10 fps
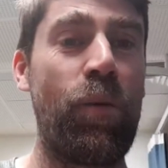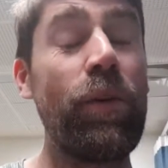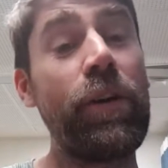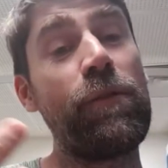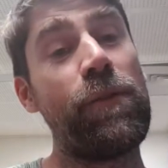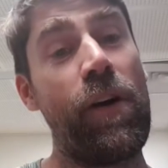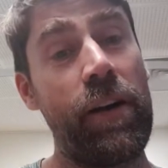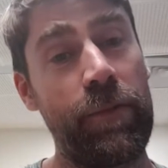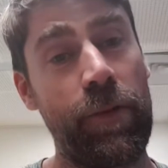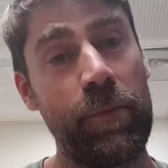they'll
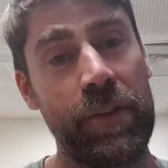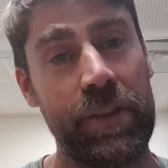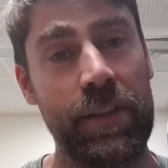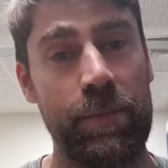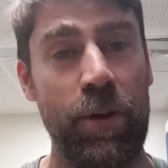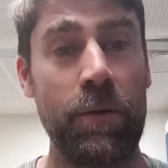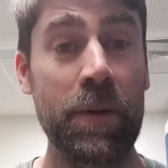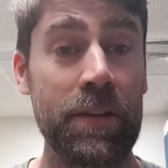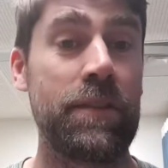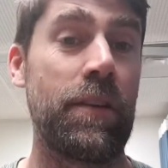find from this
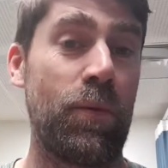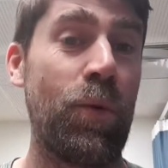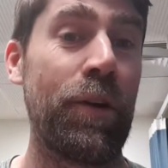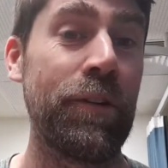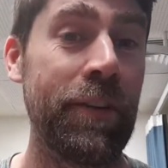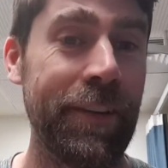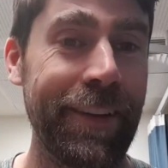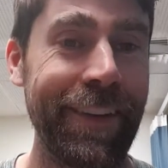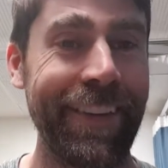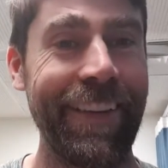experiment is that it won't.
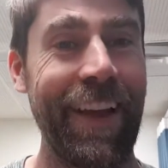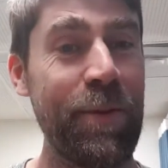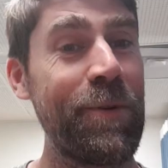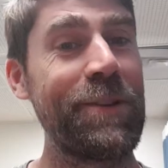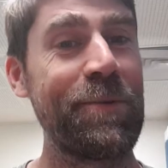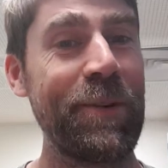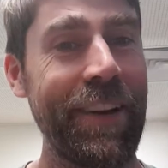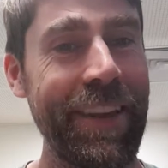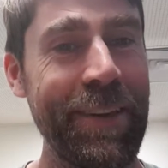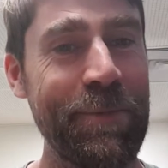Otherwise I wouldn't
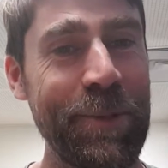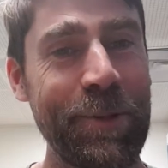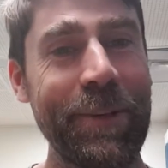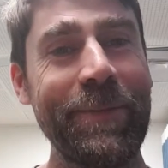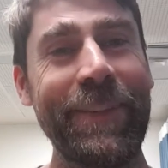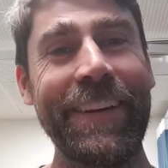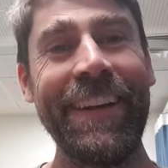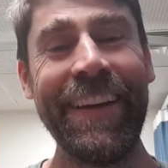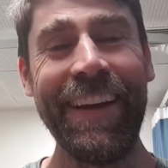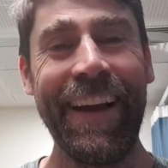let them do it. But
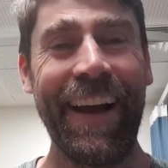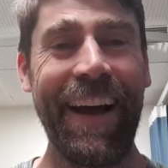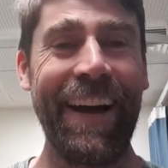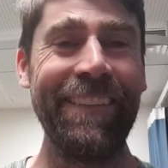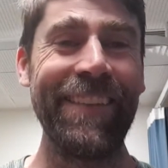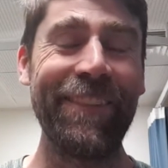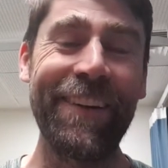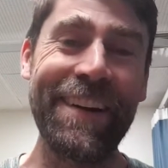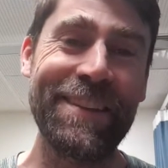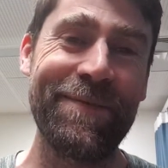the
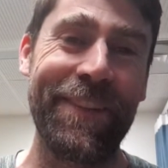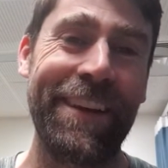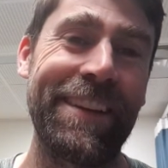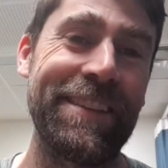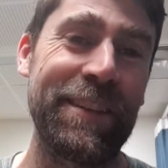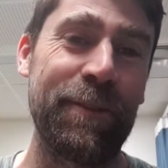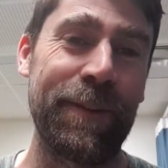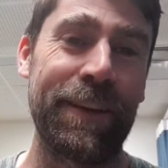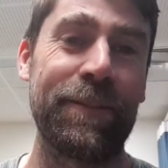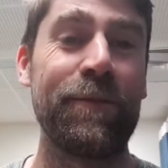reason being is the
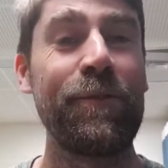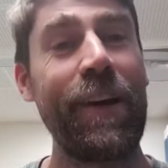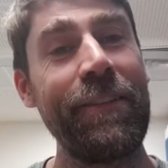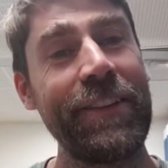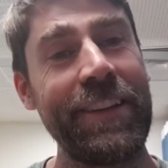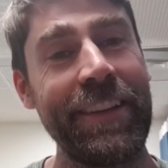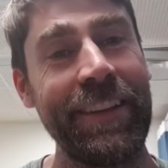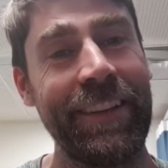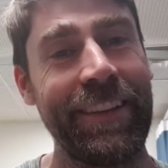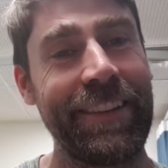effect of gravity.
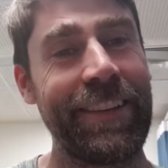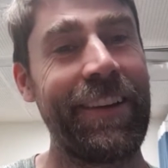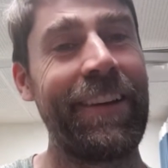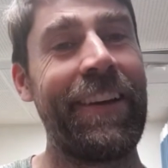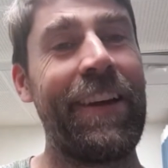So